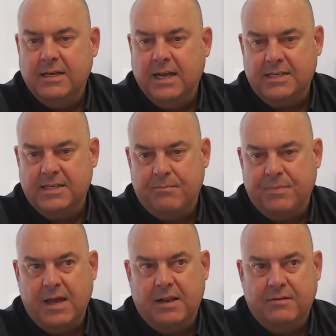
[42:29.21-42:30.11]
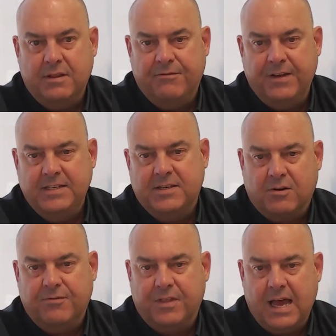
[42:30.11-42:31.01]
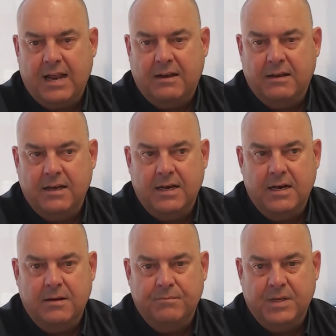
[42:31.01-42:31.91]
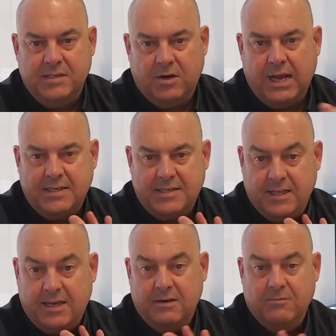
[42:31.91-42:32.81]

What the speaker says: except that the feedstock for that is not our silicon.